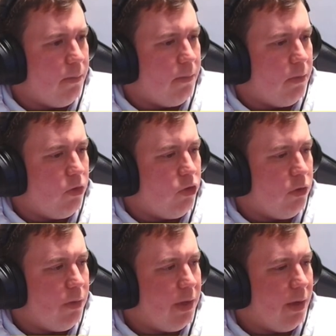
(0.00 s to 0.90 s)
Should
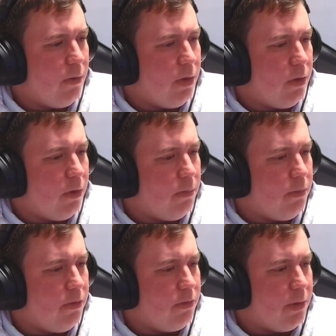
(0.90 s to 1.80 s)
we get rid of them
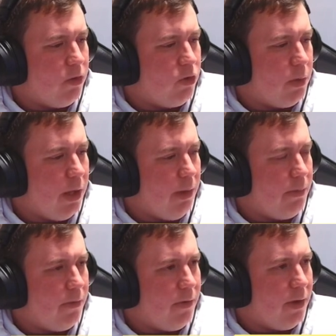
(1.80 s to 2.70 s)
to make sure we keep our
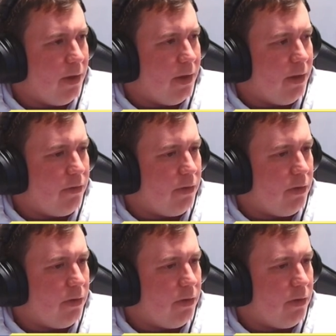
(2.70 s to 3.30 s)
Vindicator?